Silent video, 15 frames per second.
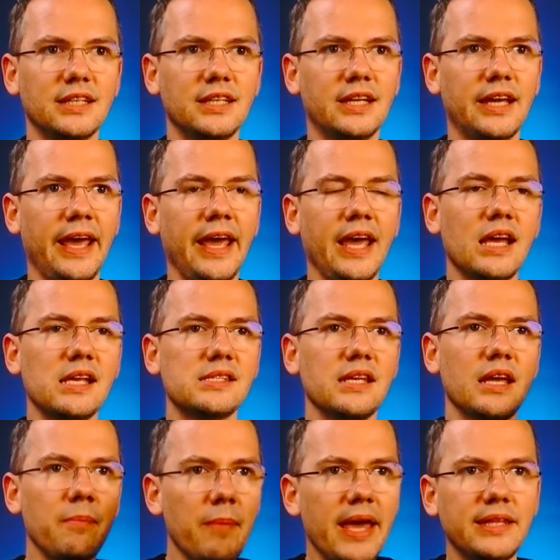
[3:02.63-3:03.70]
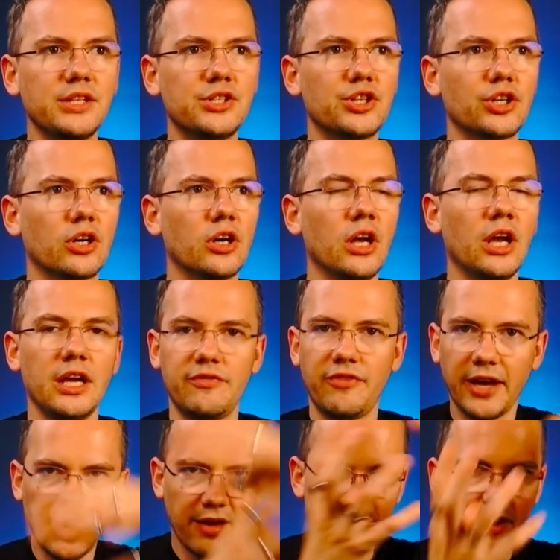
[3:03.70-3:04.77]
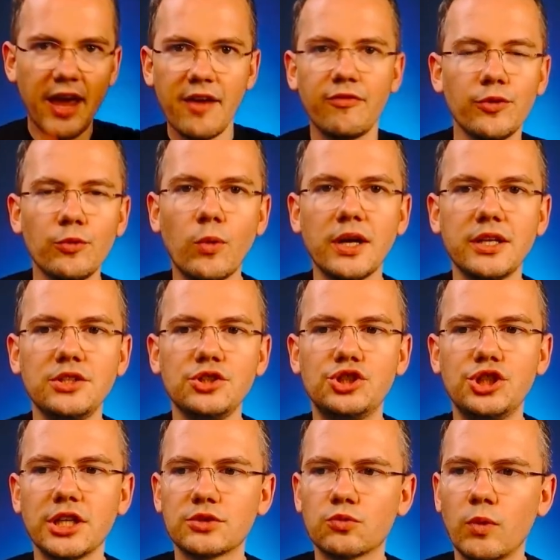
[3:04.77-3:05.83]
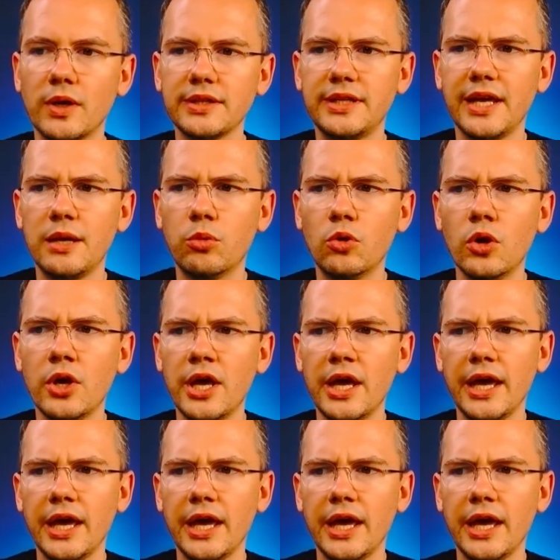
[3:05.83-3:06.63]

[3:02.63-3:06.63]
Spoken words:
has a manager? If I have everyone in just one table,